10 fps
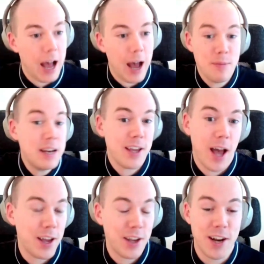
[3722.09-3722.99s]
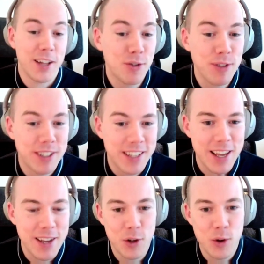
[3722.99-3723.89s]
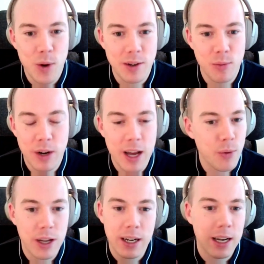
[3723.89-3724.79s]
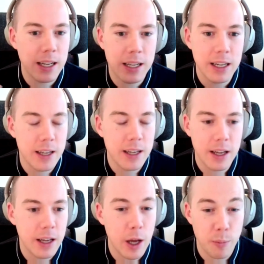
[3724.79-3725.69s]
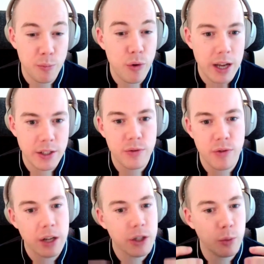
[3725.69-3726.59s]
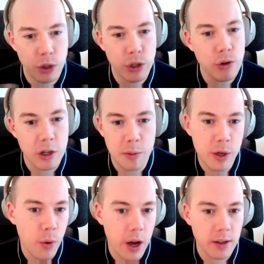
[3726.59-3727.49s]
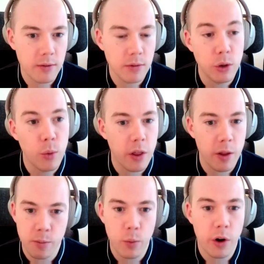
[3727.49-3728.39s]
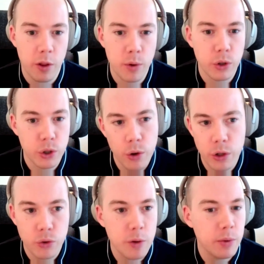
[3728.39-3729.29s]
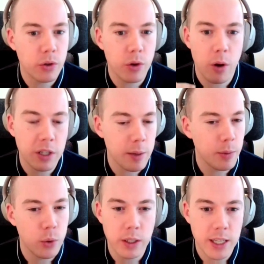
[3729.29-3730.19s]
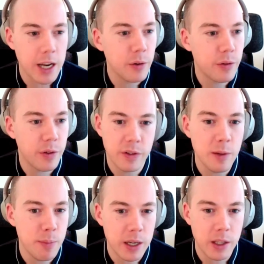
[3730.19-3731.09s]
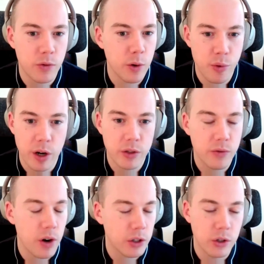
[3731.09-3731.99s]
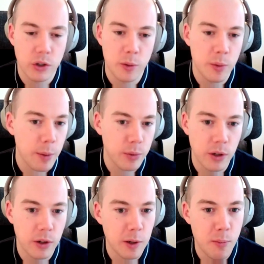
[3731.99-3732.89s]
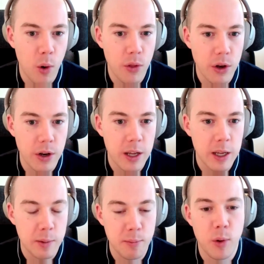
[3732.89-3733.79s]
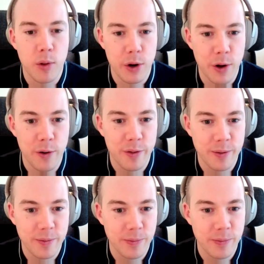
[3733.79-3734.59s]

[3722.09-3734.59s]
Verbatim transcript: I mean, I, I can answer and say, you know, when when I work clinically, a, a, breast fraction would usually be quite, you know, one of the one of the more shorter treatments. So I would say between ten and fifteen minutes for a breast fraction should be absolutely more than more than enough.